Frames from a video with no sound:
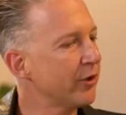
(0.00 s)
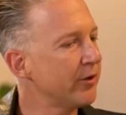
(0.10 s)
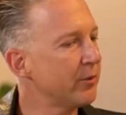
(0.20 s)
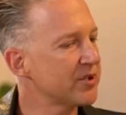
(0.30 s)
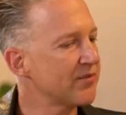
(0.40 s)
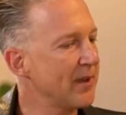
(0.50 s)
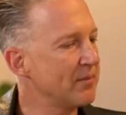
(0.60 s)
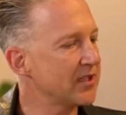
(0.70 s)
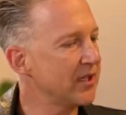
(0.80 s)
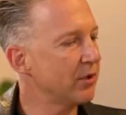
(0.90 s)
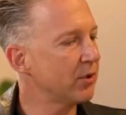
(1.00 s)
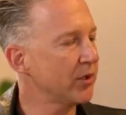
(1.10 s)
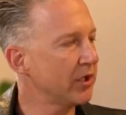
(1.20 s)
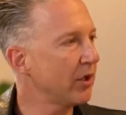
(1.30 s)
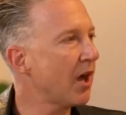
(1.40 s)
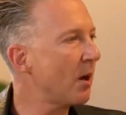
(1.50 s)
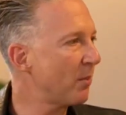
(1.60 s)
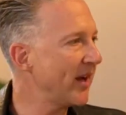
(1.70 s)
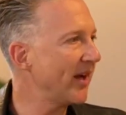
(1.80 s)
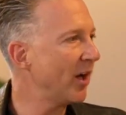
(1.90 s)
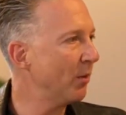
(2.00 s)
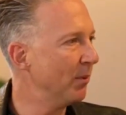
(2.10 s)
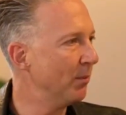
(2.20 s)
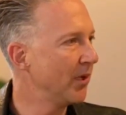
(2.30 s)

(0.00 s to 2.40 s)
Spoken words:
was famously, you called it your heartbreak album,